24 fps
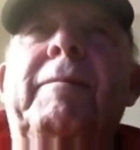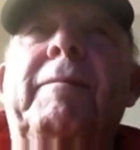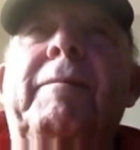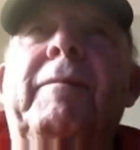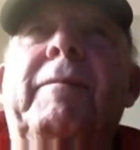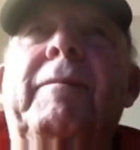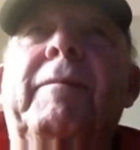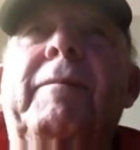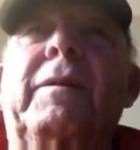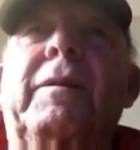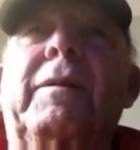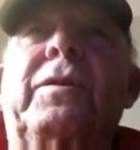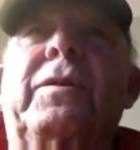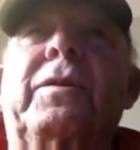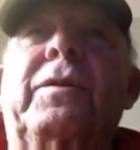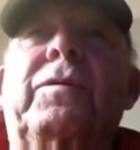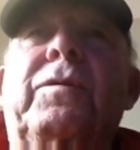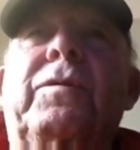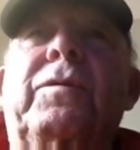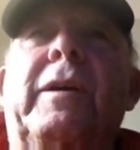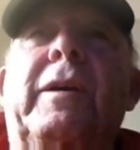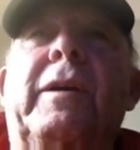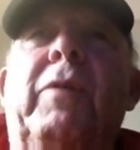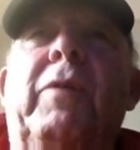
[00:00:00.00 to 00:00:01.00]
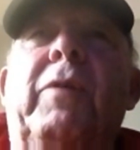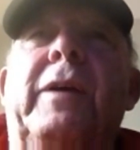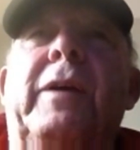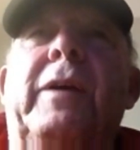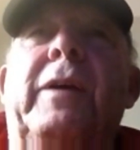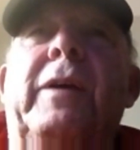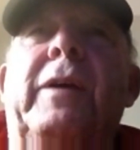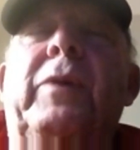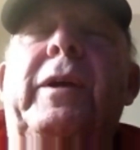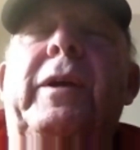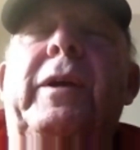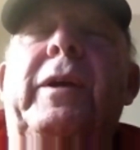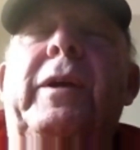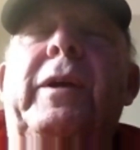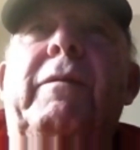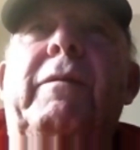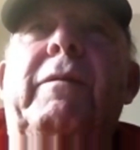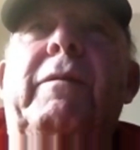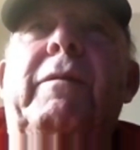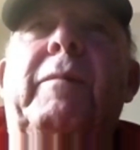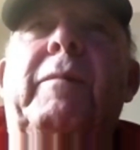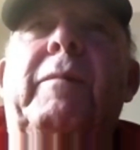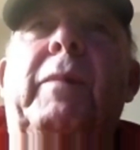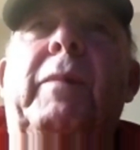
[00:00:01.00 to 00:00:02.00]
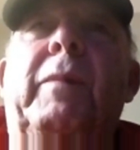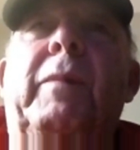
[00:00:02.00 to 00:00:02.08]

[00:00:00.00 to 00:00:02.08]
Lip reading: as soon as I graduated from